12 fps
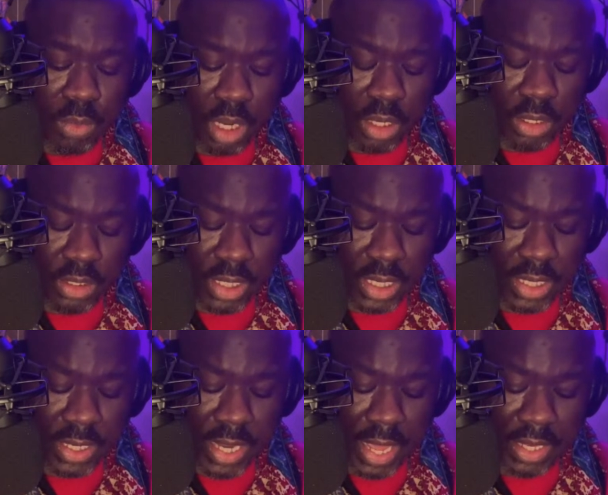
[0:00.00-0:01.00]
on her skin
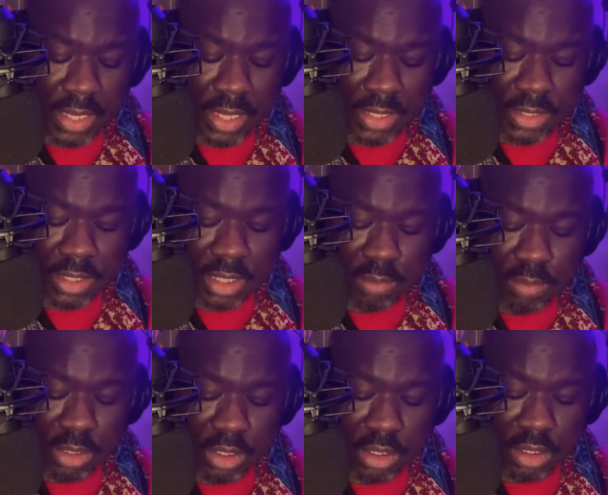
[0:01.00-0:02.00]
daily, it seemed.
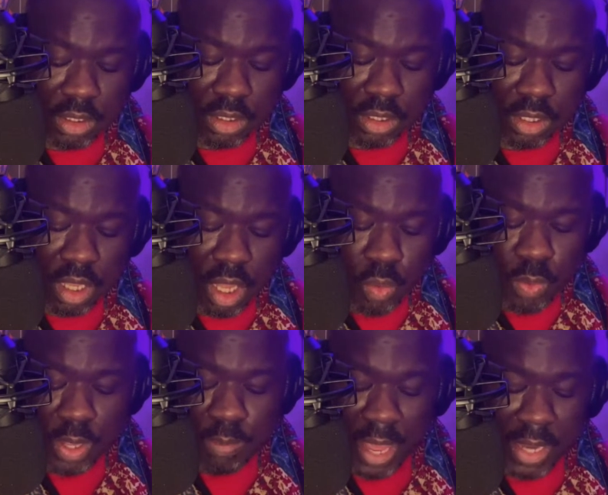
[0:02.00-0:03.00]
We
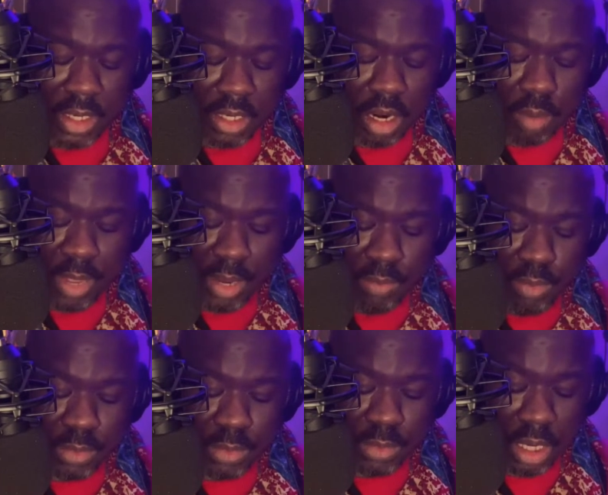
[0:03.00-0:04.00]
abandoned our
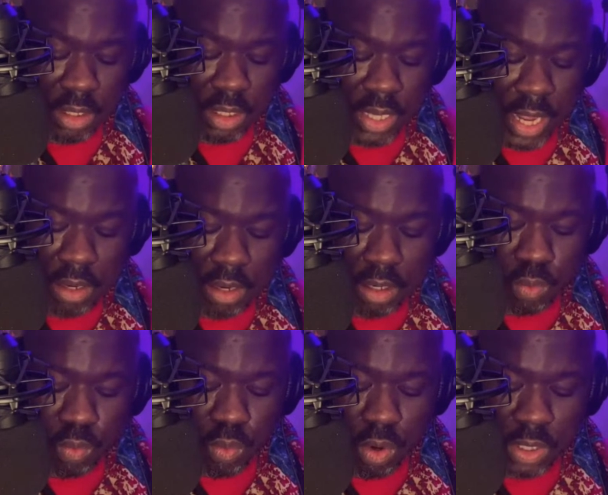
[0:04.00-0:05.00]
bedrooms and hunkered down on a
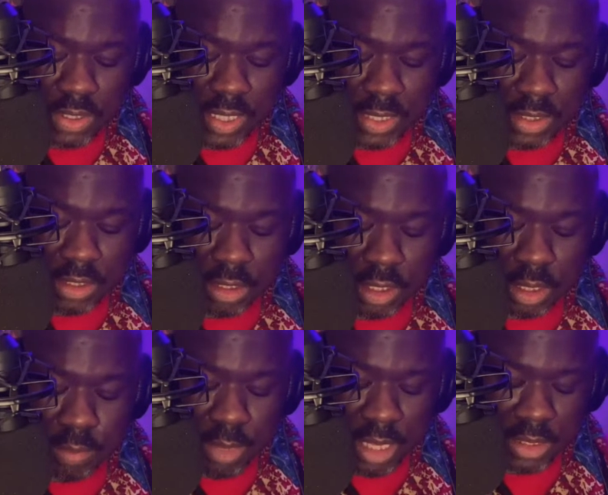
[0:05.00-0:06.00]
worn sectional in the
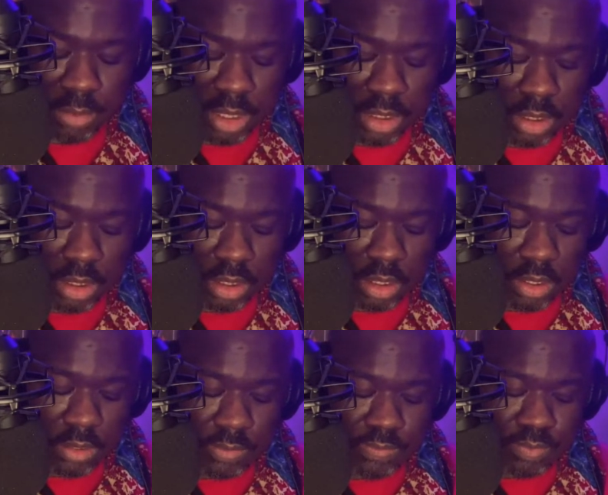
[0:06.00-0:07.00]
basement.
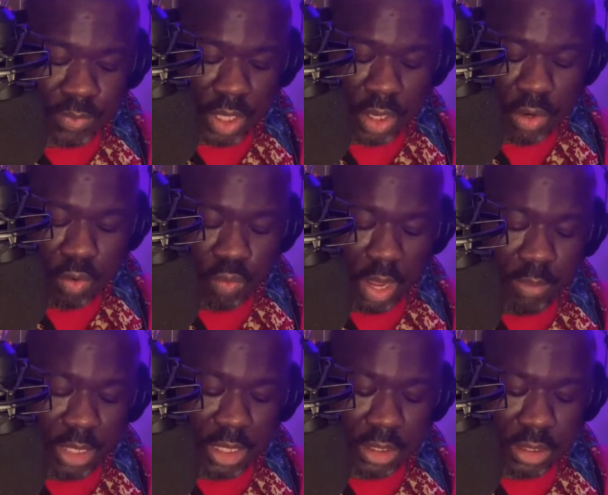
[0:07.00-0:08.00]

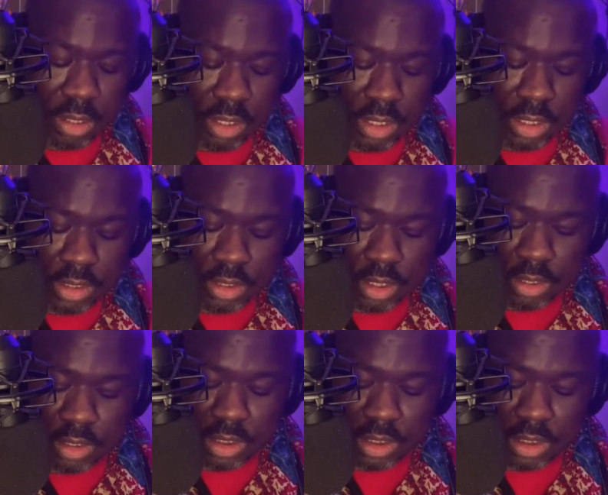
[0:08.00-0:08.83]
Raymond Serlin has turned to